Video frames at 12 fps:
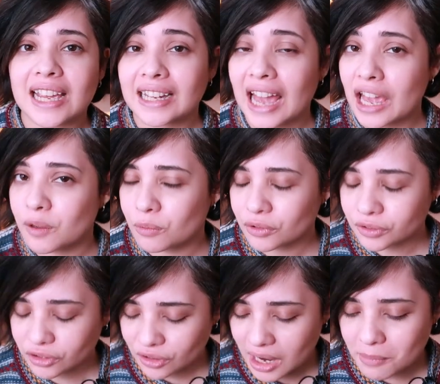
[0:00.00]
and I
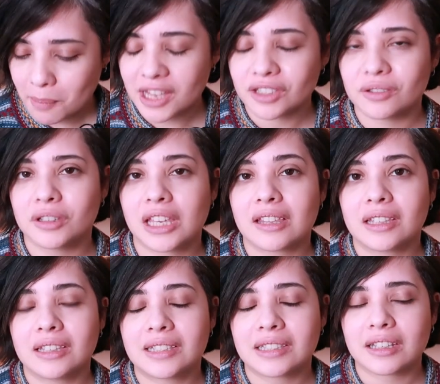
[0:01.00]
will try my best to
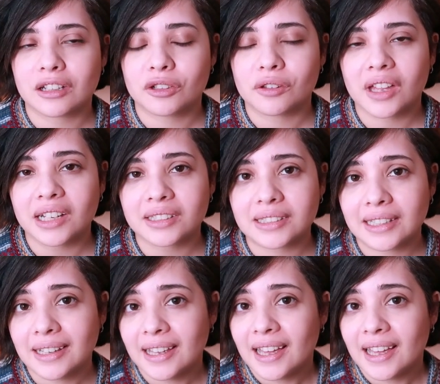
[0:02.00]
stick to that.